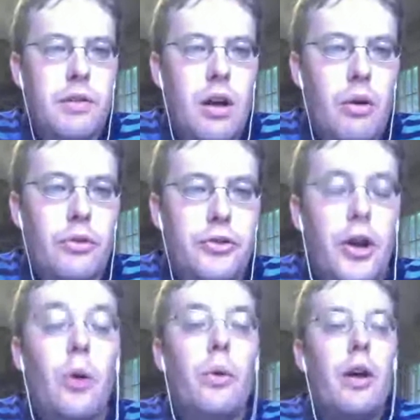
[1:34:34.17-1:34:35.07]
going
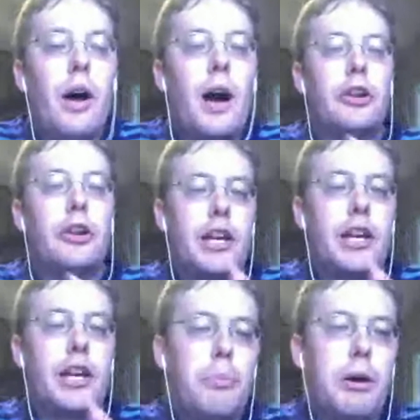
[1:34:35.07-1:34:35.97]
to get
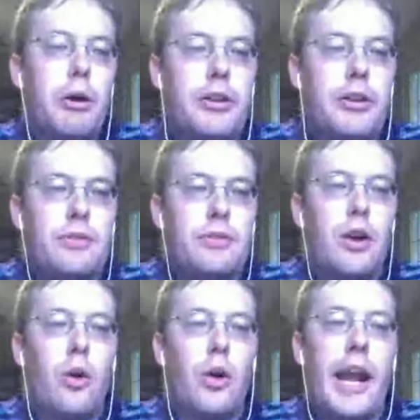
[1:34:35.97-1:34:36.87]
4 bow attacks
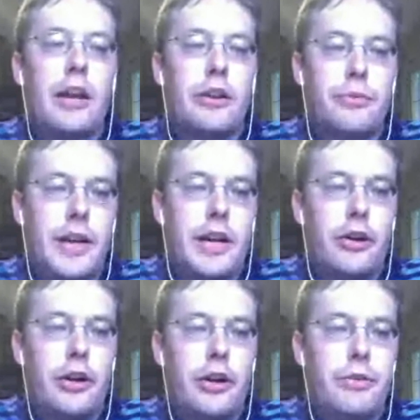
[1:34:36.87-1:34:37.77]
and a flinger
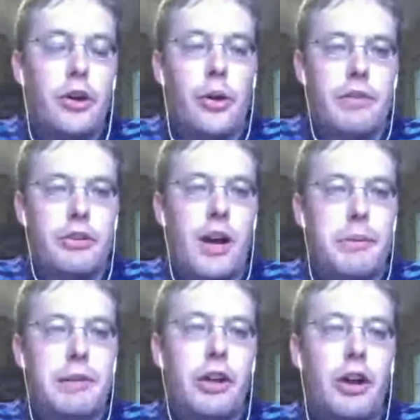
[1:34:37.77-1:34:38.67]
if you don't have a
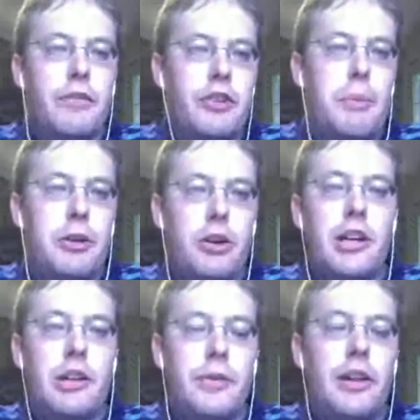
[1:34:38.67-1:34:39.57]
shaman. If you don't have a shaman, you're going to
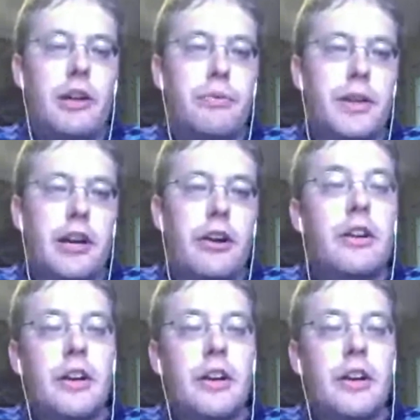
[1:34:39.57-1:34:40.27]
get a flinger,